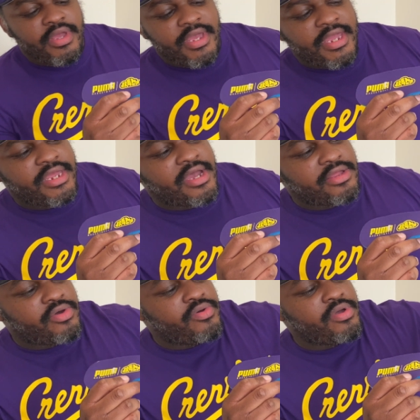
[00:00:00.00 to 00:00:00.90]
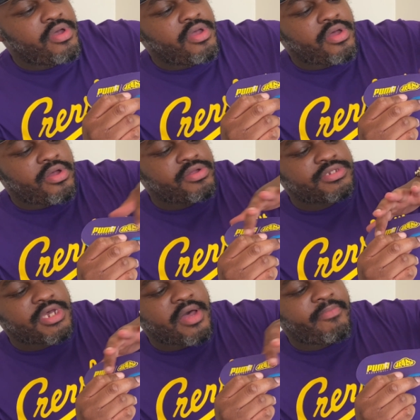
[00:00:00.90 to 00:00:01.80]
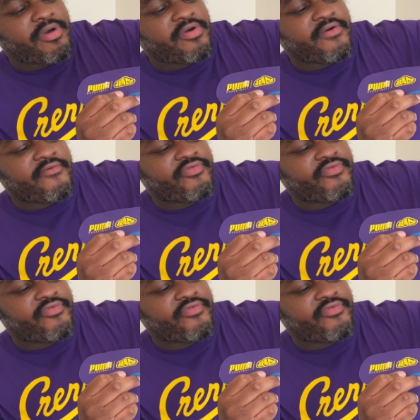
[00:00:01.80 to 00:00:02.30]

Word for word: in yellow on top of